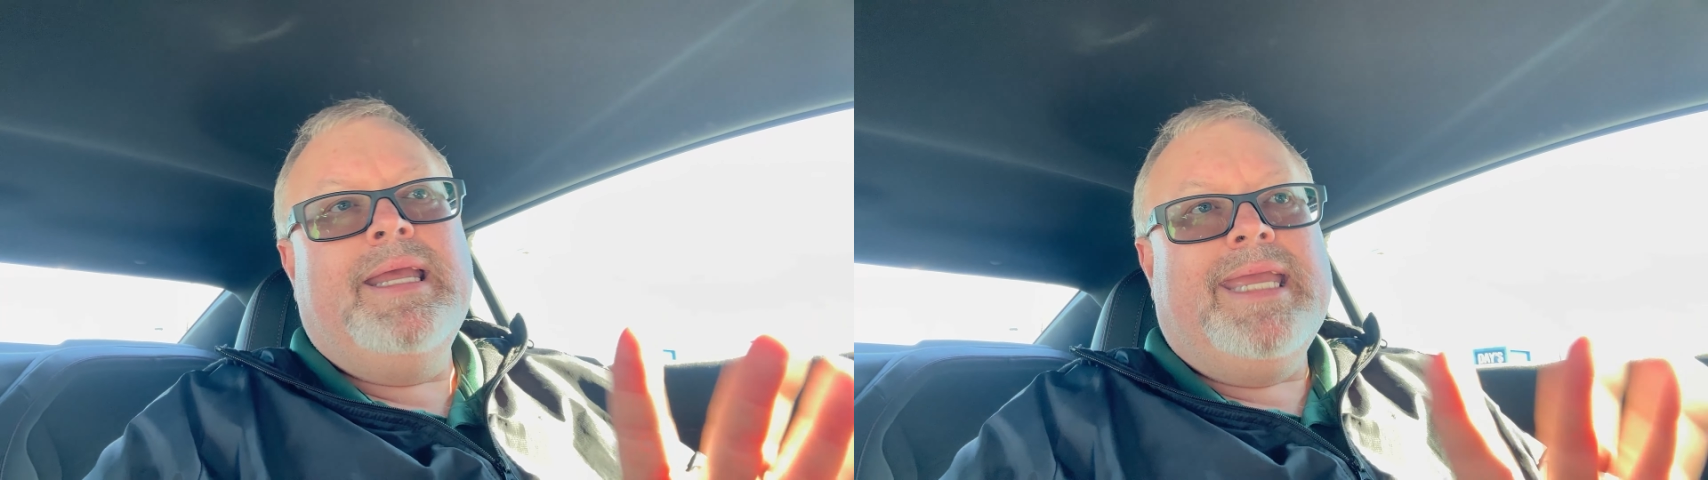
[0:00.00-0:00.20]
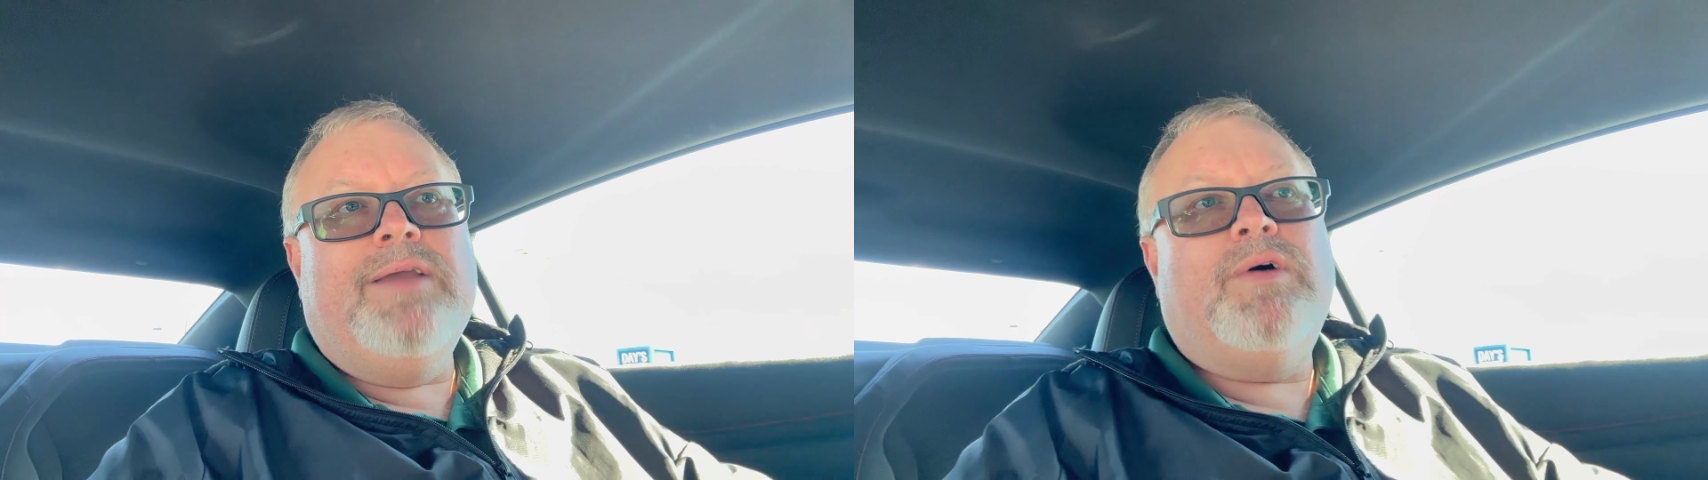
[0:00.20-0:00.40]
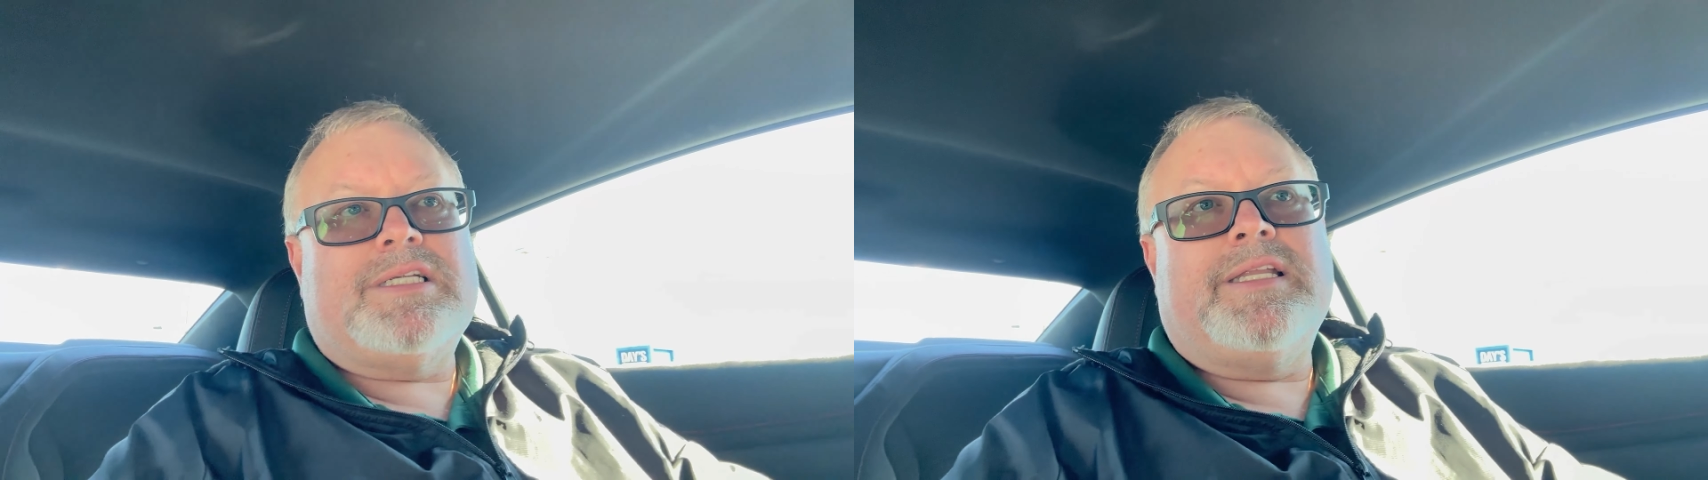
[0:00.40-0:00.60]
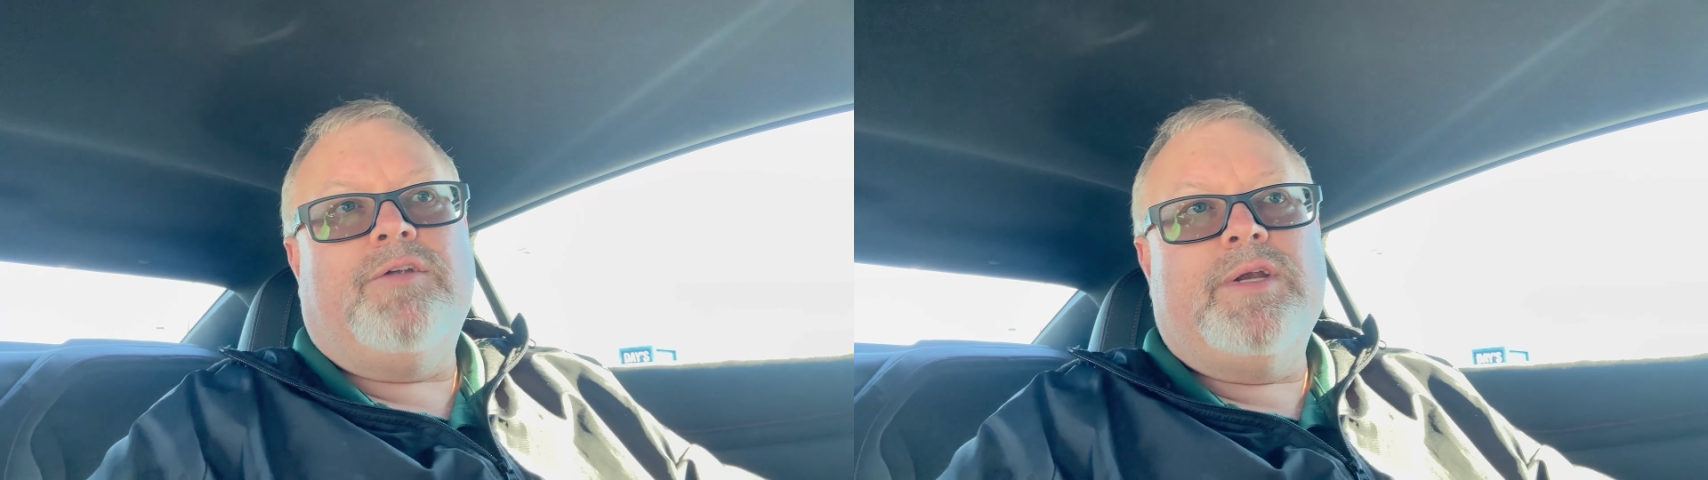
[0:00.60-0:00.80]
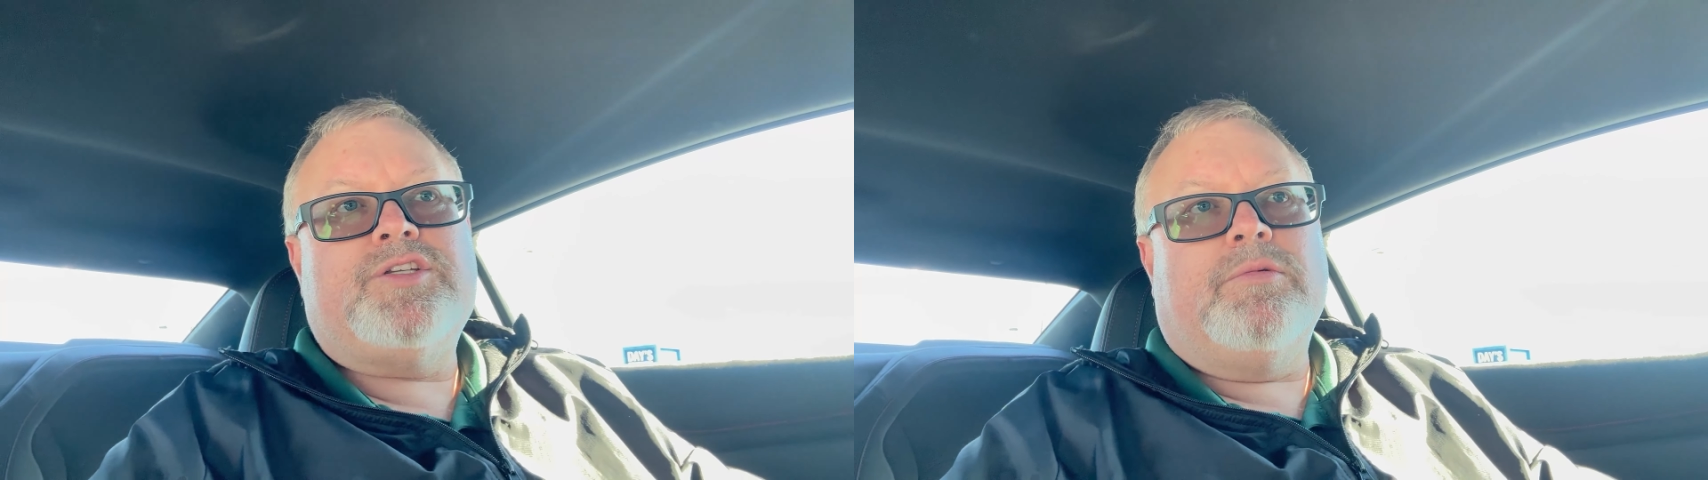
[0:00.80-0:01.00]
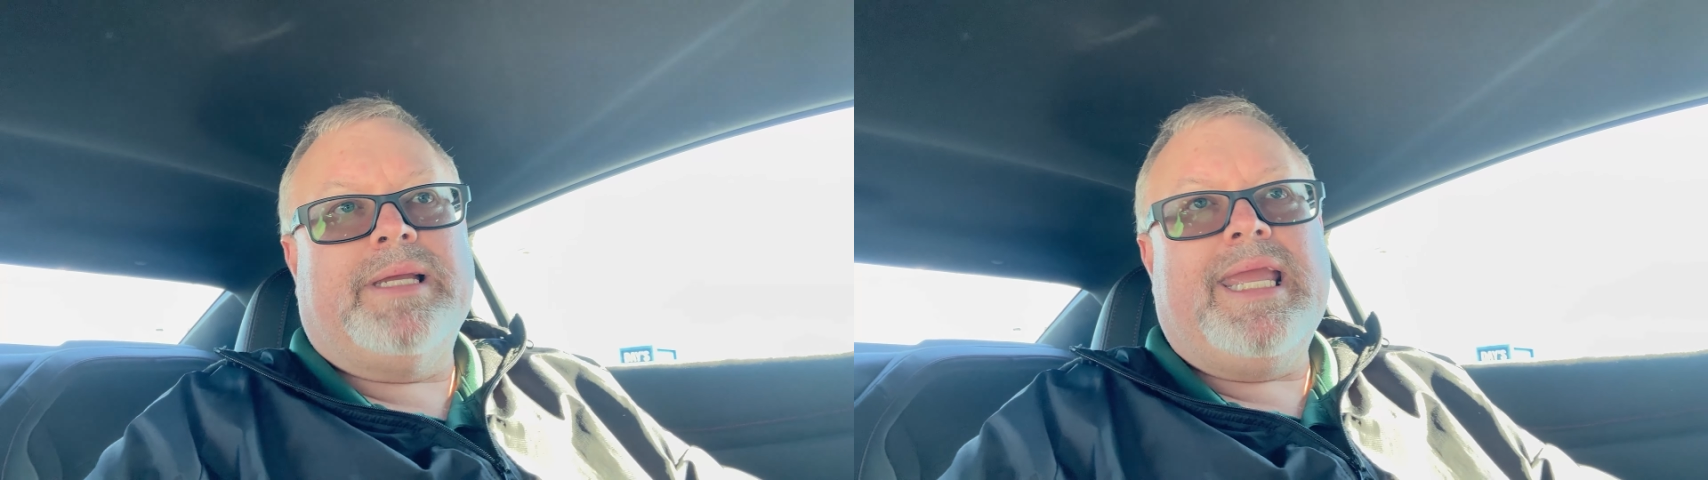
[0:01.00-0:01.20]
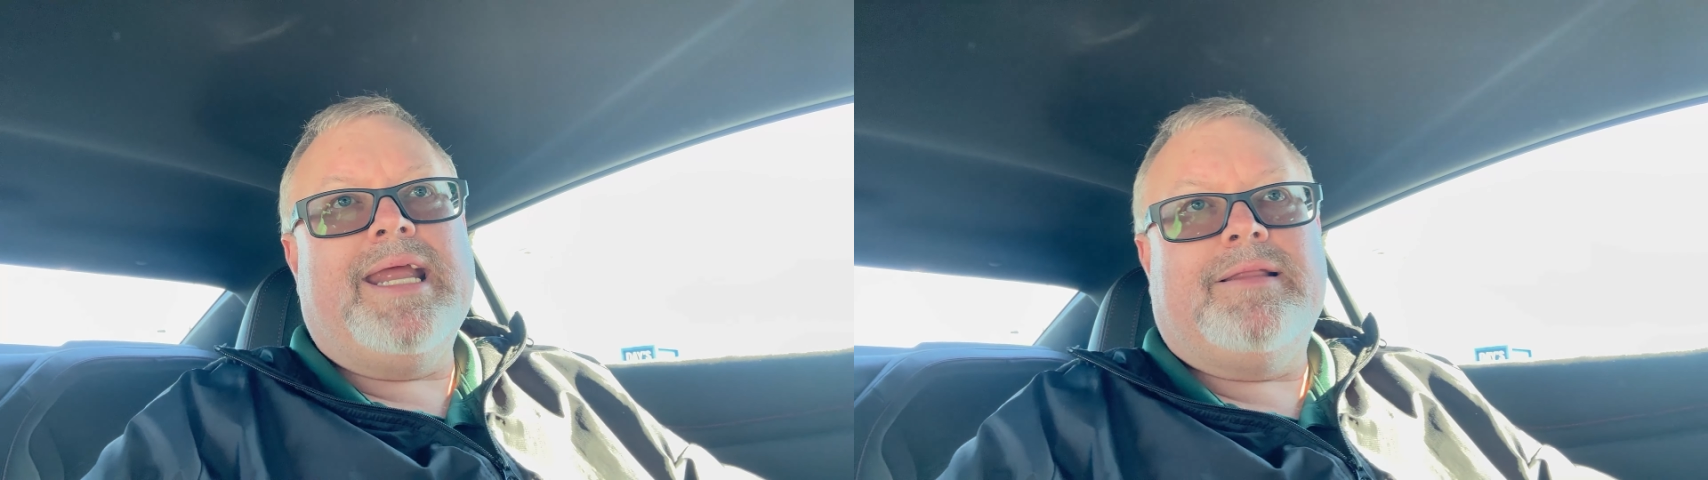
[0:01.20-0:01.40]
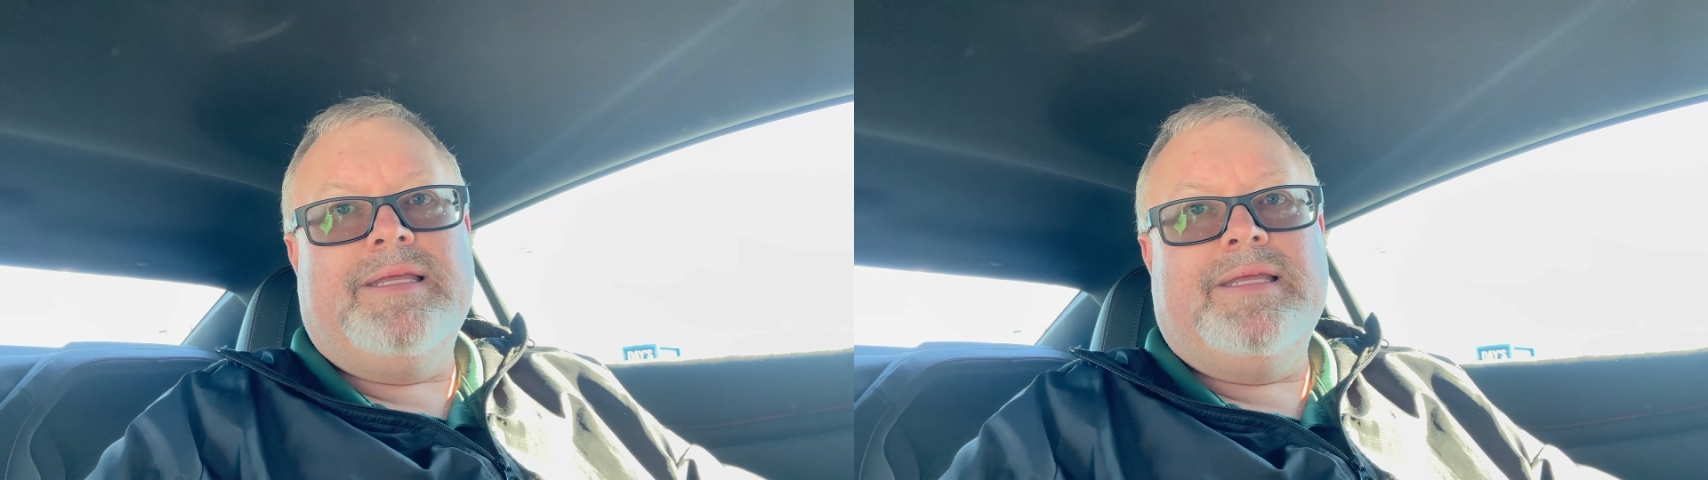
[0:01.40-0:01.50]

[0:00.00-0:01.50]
he wasn't the original mechanic